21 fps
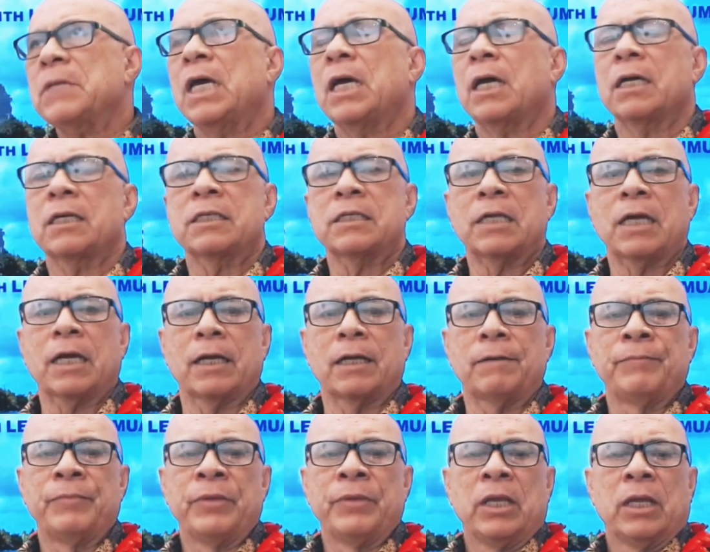
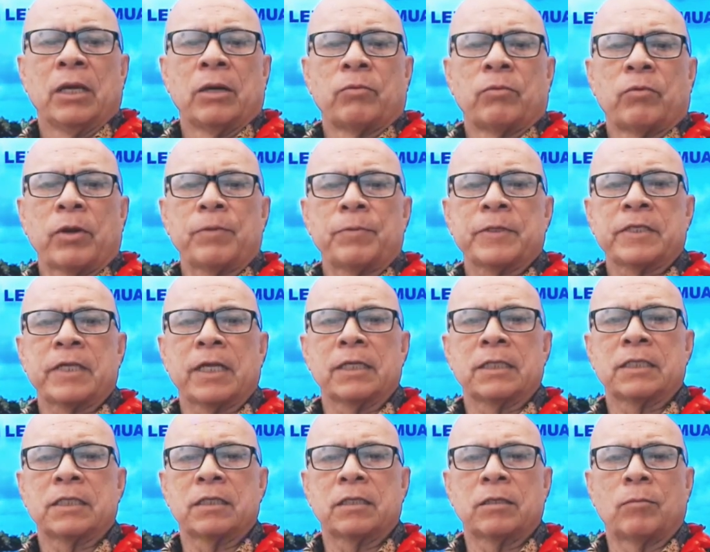style
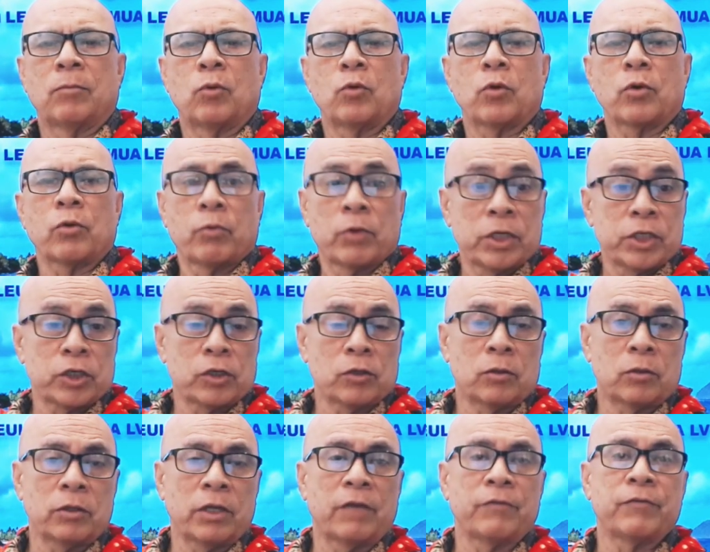represents the more
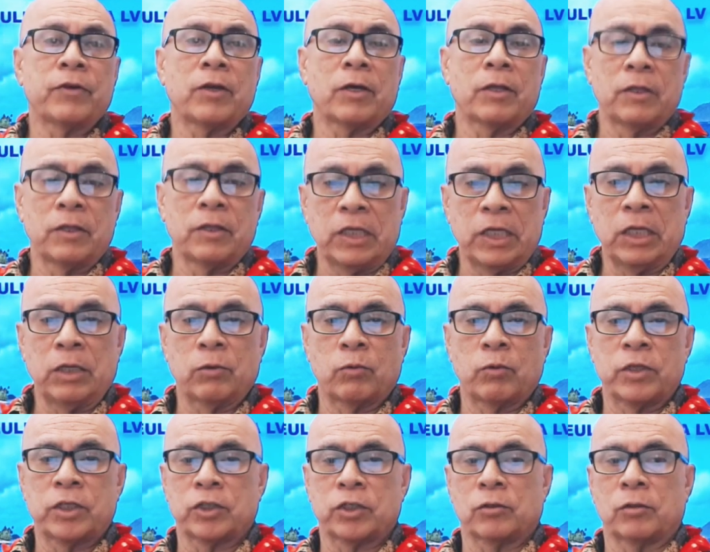original, if not the
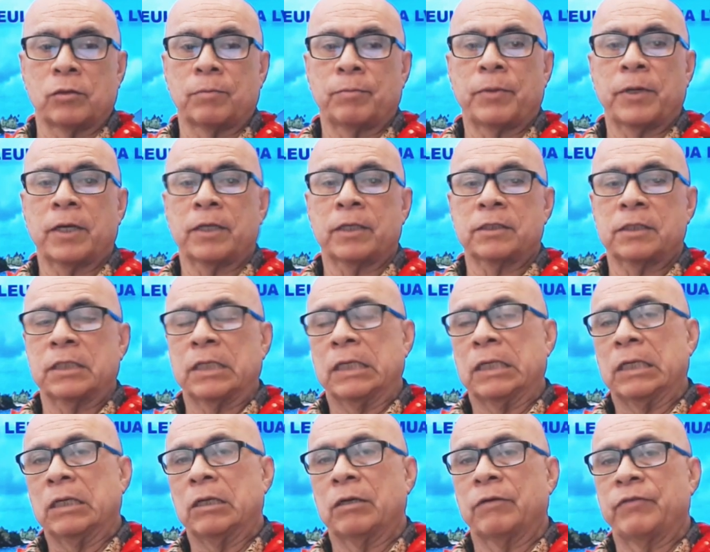original, part
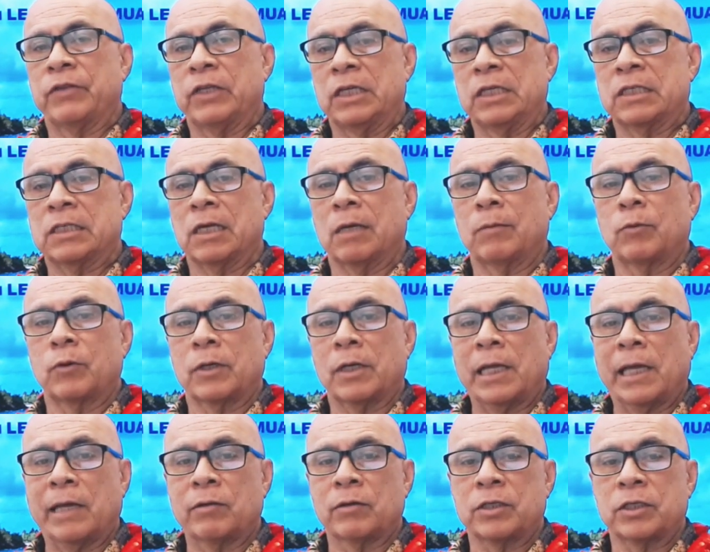of the Samoan
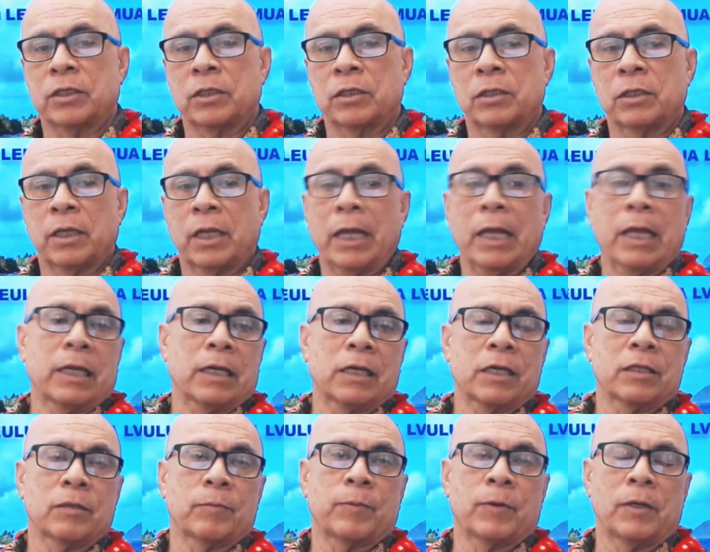language and
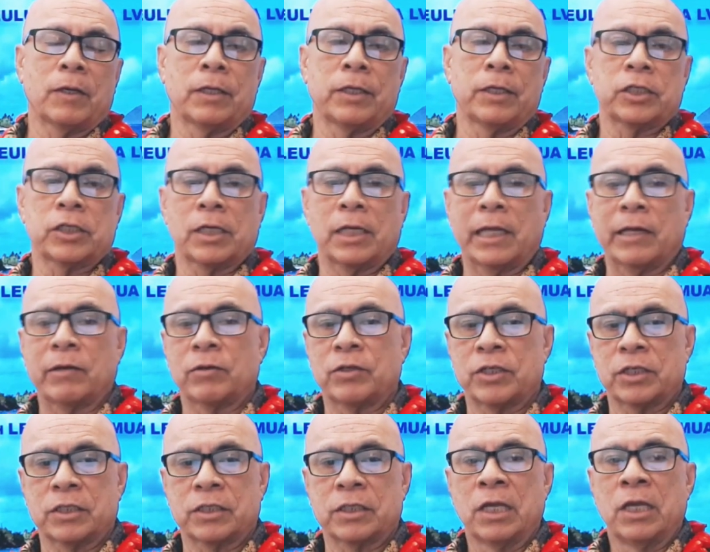other Polynesian
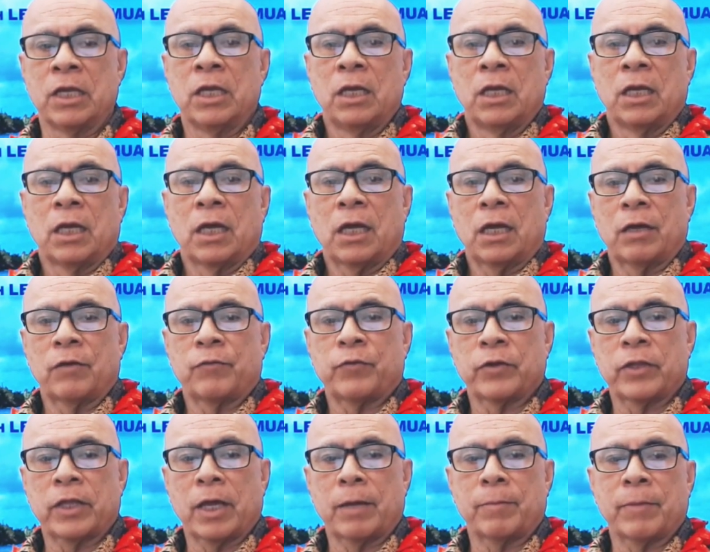languages
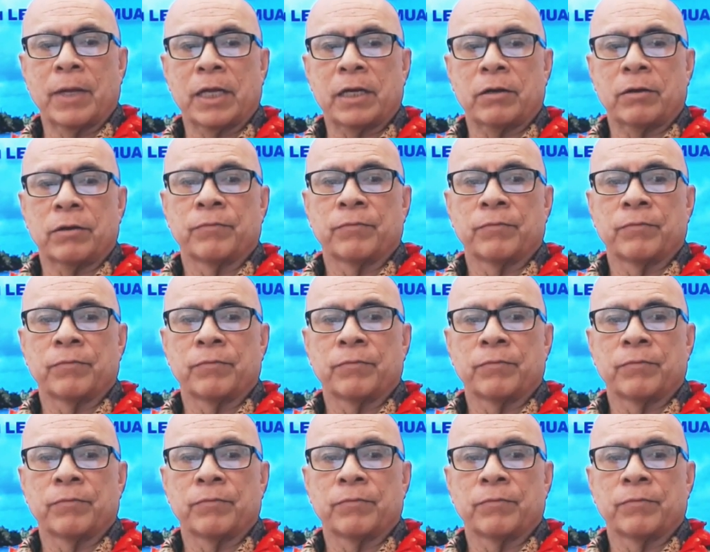for that matter.